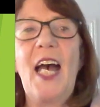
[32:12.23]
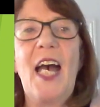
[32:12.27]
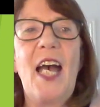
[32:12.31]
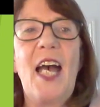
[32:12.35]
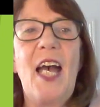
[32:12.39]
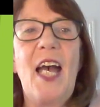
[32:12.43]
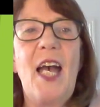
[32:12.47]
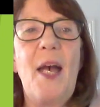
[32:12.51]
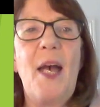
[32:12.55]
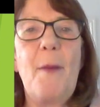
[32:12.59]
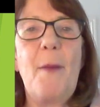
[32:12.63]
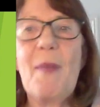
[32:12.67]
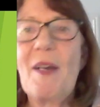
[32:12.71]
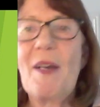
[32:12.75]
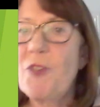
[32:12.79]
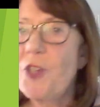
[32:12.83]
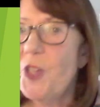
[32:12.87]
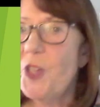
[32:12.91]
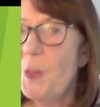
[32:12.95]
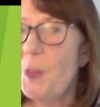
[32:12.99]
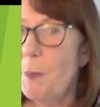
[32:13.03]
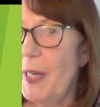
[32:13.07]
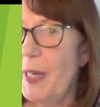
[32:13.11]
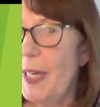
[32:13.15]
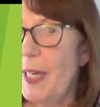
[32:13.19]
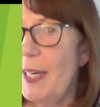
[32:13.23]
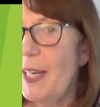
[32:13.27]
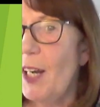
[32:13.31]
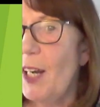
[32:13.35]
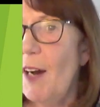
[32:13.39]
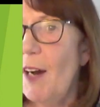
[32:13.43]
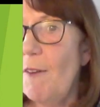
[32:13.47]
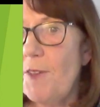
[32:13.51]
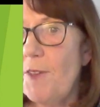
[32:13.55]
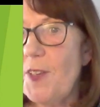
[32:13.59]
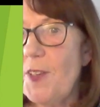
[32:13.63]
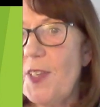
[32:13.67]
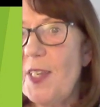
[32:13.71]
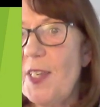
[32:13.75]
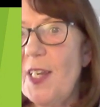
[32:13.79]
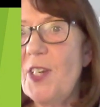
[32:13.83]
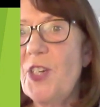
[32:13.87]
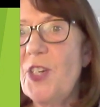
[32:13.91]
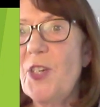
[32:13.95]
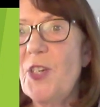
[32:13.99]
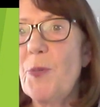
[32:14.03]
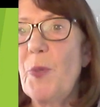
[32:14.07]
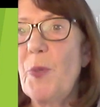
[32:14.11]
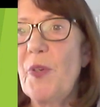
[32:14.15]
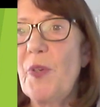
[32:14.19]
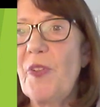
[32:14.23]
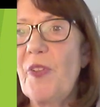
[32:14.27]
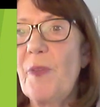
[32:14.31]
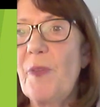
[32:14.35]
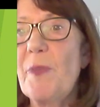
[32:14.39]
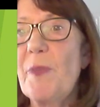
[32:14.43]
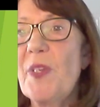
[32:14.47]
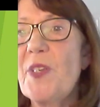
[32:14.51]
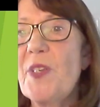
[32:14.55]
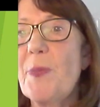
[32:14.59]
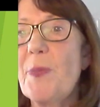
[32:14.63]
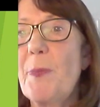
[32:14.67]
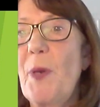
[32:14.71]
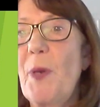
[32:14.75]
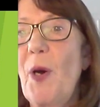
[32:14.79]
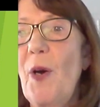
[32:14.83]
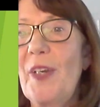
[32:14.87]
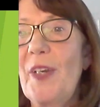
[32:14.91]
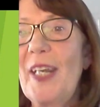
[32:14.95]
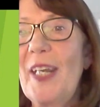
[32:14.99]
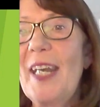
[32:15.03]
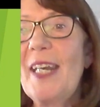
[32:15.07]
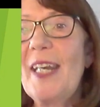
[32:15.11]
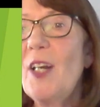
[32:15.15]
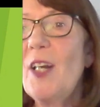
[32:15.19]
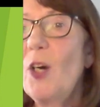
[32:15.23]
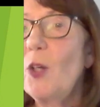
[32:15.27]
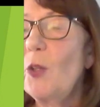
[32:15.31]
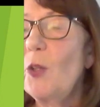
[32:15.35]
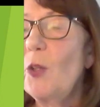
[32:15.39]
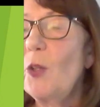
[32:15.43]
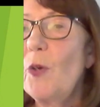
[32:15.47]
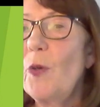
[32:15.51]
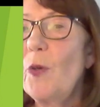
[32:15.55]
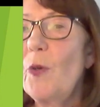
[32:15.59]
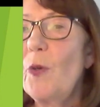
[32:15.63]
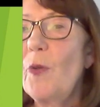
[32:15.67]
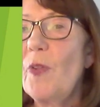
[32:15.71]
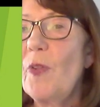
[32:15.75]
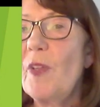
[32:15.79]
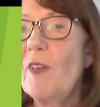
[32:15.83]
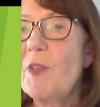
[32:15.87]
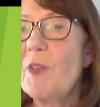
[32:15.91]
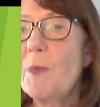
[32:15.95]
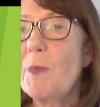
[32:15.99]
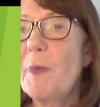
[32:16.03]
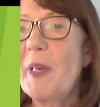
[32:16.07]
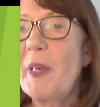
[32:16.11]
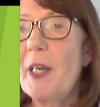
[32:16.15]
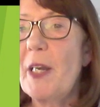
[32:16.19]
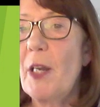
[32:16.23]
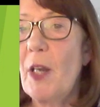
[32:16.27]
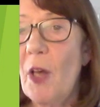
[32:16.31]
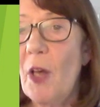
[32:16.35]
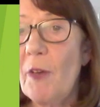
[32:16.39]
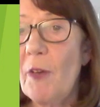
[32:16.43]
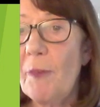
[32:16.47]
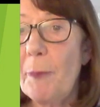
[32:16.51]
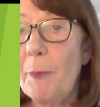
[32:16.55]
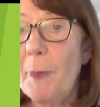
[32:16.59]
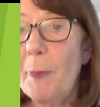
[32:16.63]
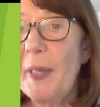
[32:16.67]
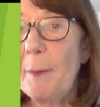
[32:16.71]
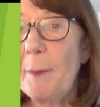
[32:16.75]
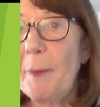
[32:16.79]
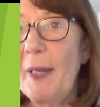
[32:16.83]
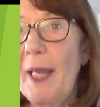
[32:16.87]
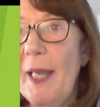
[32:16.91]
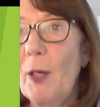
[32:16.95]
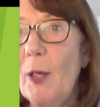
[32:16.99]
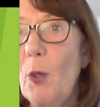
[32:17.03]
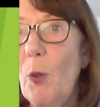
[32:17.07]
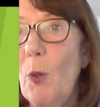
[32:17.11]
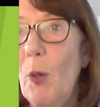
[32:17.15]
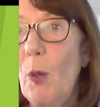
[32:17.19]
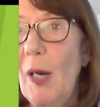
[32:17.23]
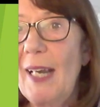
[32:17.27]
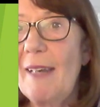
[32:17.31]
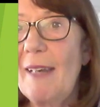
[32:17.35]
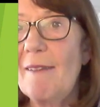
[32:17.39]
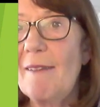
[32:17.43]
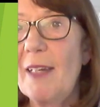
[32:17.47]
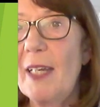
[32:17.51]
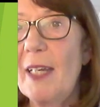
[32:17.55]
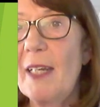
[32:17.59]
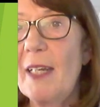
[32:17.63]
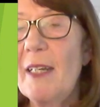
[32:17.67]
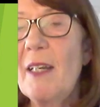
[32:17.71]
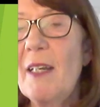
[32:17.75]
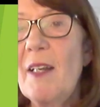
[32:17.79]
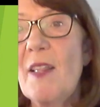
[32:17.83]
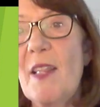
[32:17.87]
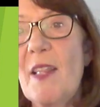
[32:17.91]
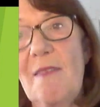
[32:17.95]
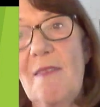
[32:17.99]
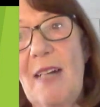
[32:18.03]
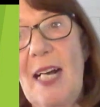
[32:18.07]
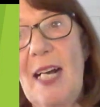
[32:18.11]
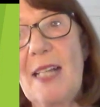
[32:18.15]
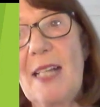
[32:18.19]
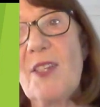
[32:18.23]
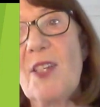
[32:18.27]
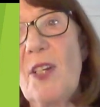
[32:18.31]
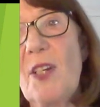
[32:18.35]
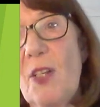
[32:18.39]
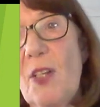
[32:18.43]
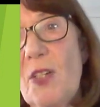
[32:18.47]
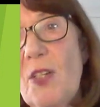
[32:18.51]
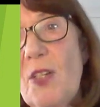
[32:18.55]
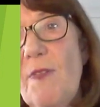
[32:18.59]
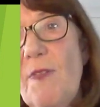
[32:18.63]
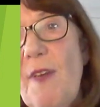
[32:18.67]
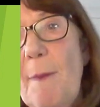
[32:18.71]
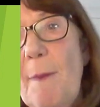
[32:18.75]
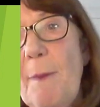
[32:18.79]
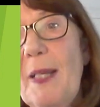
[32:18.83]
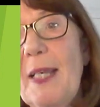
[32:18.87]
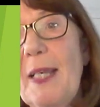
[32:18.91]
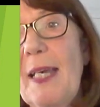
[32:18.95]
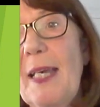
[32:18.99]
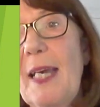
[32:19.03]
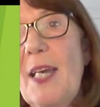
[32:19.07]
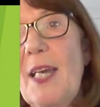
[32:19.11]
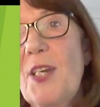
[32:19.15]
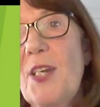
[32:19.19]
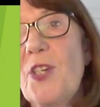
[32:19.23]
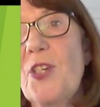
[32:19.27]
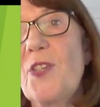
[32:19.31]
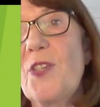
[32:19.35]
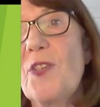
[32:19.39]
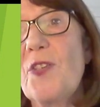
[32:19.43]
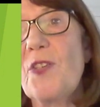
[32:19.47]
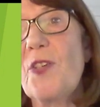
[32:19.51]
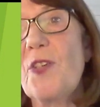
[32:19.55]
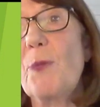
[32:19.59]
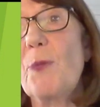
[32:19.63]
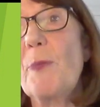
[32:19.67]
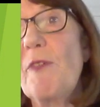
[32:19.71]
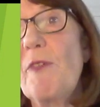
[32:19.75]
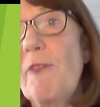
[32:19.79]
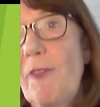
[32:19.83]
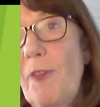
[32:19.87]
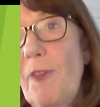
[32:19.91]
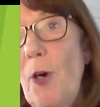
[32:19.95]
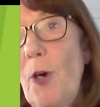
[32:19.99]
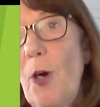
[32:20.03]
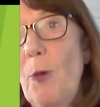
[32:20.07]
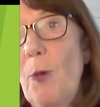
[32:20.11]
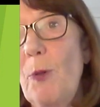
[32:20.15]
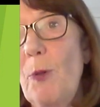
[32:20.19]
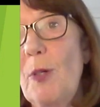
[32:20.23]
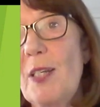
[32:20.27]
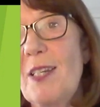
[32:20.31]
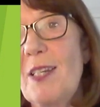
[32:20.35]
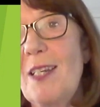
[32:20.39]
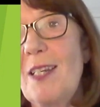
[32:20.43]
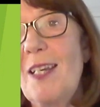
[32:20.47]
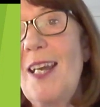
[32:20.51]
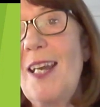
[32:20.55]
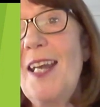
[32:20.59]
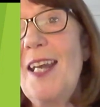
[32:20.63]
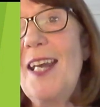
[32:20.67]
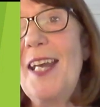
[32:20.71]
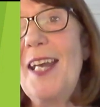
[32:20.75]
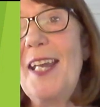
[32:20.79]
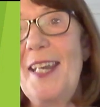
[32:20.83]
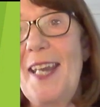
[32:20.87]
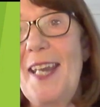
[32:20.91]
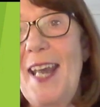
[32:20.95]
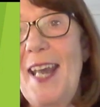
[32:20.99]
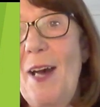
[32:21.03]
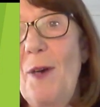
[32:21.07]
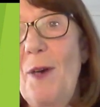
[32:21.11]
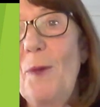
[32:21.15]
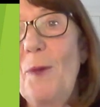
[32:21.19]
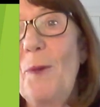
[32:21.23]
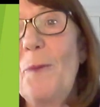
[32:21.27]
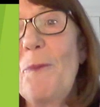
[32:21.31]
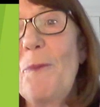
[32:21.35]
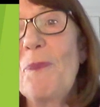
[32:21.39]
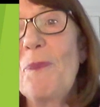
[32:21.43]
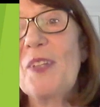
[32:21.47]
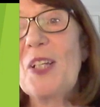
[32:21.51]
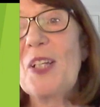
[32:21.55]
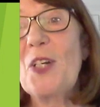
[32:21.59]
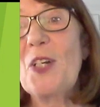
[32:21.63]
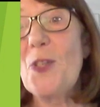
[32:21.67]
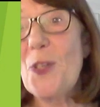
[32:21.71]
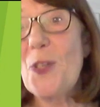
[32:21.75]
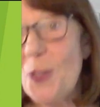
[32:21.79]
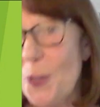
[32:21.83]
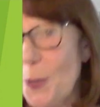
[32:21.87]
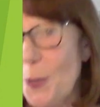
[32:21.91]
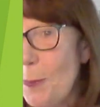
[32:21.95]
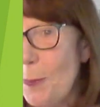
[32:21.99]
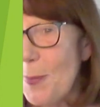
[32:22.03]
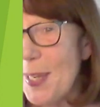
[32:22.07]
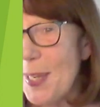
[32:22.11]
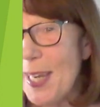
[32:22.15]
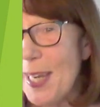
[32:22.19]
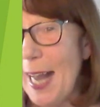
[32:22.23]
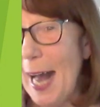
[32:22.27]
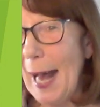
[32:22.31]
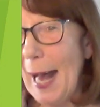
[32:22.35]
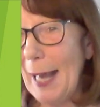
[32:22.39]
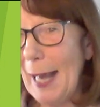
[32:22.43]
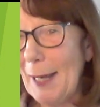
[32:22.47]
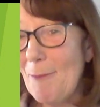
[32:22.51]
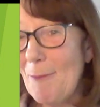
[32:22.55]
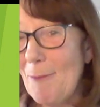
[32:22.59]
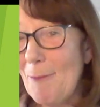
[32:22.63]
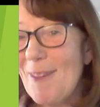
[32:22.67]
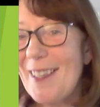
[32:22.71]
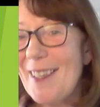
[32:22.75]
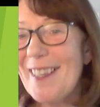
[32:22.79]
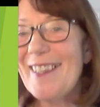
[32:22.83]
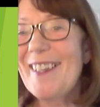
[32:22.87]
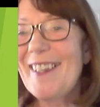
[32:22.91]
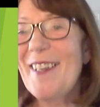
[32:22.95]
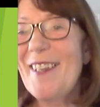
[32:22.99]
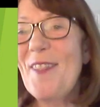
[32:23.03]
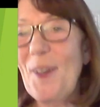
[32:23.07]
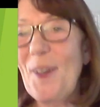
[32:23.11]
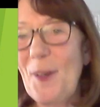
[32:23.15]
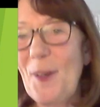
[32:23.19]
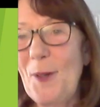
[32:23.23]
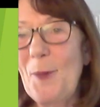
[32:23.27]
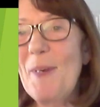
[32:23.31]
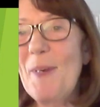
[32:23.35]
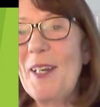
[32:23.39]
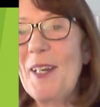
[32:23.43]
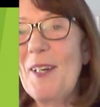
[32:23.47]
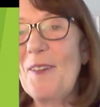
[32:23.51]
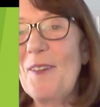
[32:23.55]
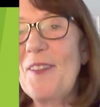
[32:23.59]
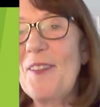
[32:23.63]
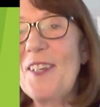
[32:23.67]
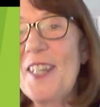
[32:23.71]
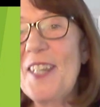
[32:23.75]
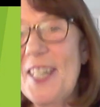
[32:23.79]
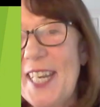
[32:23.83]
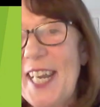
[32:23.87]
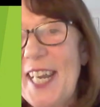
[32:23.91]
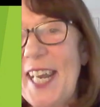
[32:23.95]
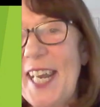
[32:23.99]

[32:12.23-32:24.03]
I've just been in conversation with them this morning. Although there's been a lot of people inquiring, there aren't a lot of applications coming forward. Now, sometimes they come in on the